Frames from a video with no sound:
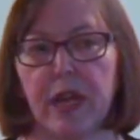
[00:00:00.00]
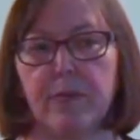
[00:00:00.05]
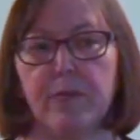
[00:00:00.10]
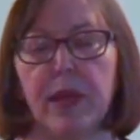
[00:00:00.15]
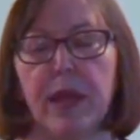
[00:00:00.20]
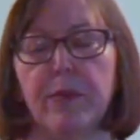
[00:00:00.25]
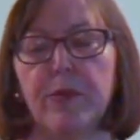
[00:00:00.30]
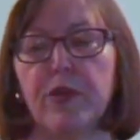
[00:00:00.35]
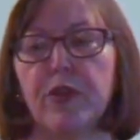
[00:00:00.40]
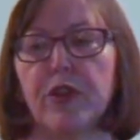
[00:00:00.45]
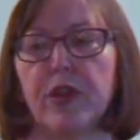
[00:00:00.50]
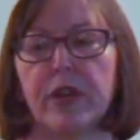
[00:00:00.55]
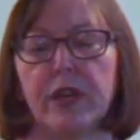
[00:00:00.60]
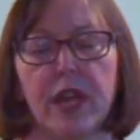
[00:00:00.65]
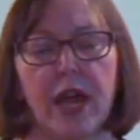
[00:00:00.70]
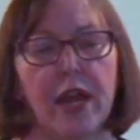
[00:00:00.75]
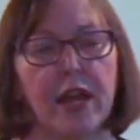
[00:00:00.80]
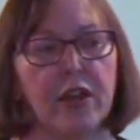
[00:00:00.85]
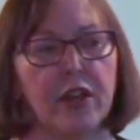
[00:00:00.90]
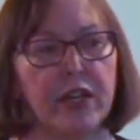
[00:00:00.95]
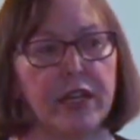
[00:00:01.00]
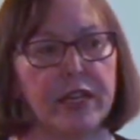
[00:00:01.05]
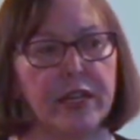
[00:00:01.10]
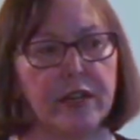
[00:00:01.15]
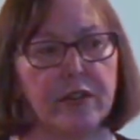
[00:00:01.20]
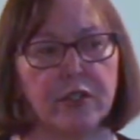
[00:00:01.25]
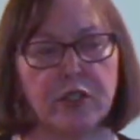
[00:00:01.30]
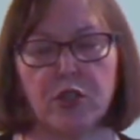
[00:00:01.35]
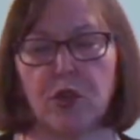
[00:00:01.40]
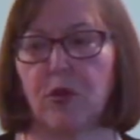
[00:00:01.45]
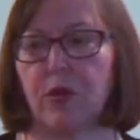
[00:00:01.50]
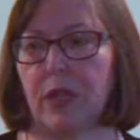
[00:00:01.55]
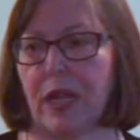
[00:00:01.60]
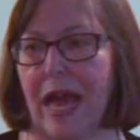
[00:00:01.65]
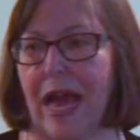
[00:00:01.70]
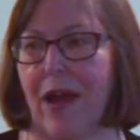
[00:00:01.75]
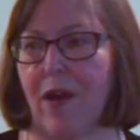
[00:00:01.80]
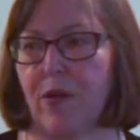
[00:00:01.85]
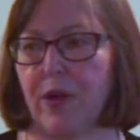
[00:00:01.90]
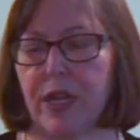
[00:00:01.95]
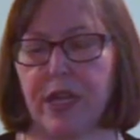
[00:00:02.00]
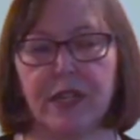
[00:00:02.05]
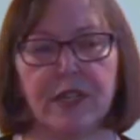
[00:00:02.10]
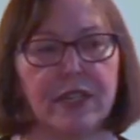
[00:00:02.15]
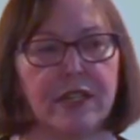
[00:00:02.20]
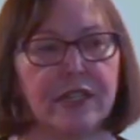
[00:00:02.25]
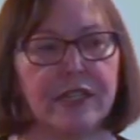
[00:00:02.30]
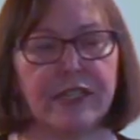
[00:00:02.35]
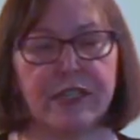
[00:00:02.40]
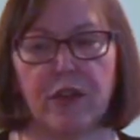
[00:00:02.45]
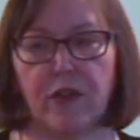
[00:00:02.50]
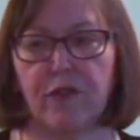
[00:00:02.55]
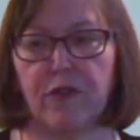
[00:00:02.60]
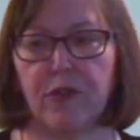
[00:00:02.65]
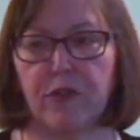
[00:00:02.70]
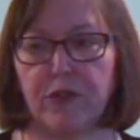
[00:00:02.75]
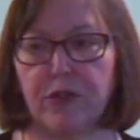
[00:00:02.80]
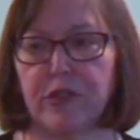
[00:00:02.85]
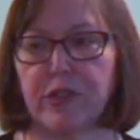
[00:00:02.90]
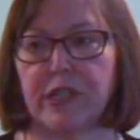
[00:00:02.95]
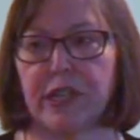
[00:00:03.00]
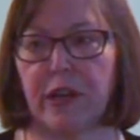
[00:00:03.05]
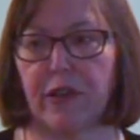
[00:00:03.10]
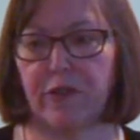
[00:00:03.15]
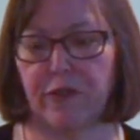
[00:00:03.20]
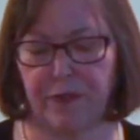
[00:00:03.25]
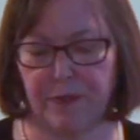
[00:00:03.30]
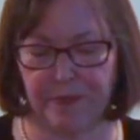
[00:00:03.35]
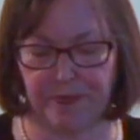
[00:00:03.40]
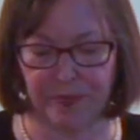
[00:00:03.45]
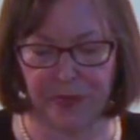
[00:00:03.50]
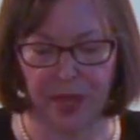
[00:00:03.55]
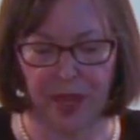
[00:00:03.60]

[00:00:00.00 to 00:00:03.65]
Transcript: and maybe you're not going to yell so loud into the cell phone yourself.